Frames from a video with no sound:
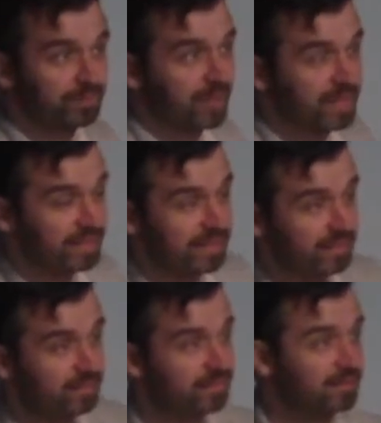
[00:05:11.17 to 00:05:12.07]
Is it?
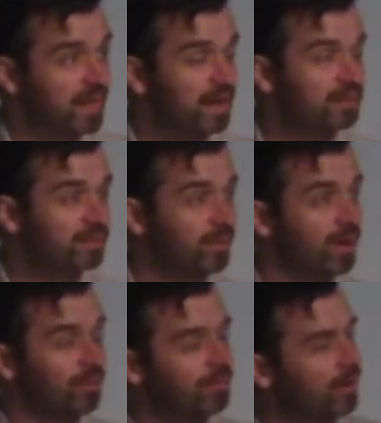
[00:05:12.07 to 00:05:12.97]
How does it
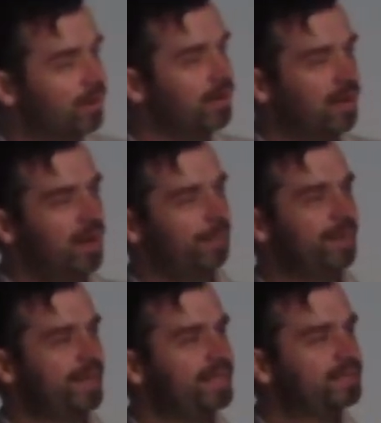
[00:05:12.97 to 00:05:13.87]
work? Well,
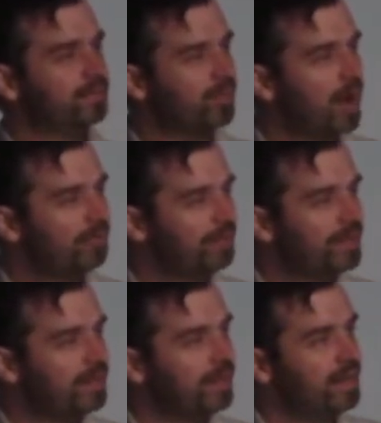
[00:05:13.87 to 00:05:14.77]
but he's a prophet.
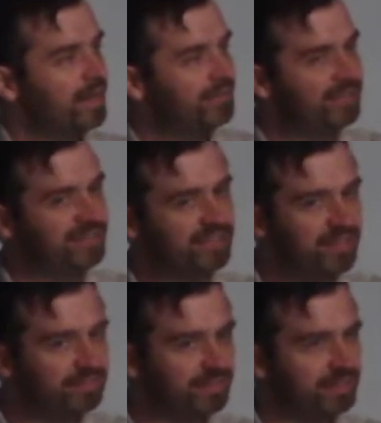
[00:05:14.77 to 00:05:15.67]
If he
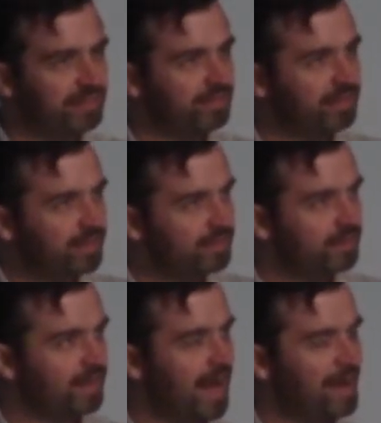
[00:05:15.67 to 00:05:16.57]
says it, it's
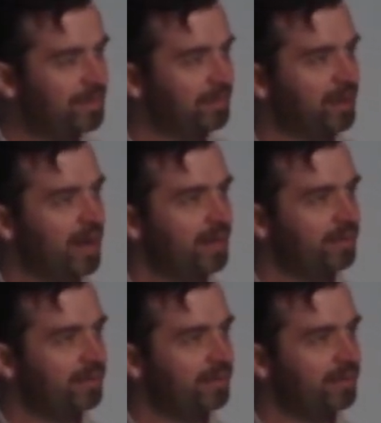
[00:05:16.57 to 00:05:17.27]
going to happen, right?